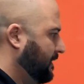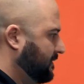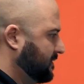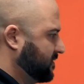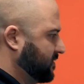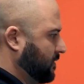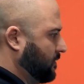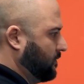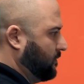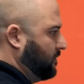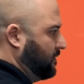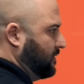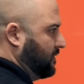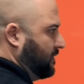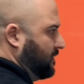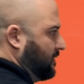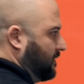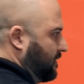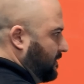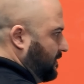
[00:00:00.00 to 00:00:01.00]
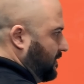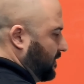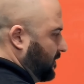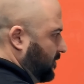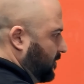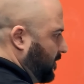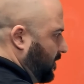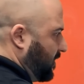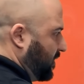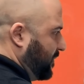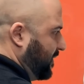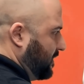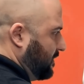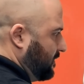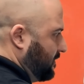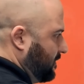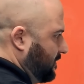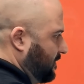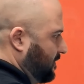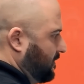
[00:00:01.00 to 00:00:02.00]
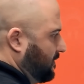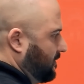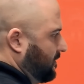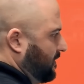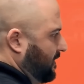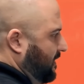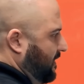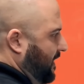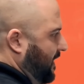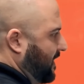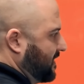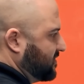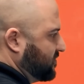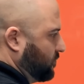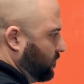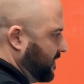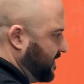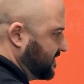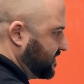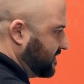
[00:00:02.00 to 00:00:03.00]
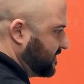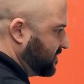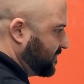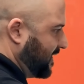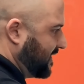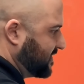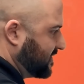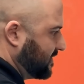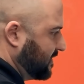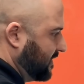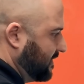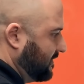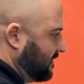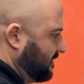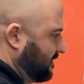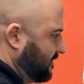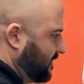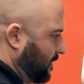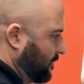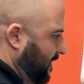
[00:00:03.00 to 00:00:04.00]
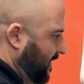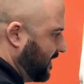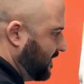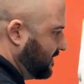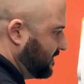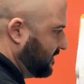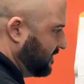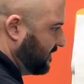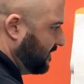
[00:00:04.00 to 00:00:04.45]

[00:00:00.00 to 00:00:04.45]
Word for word: So a good argument has reasons basically that make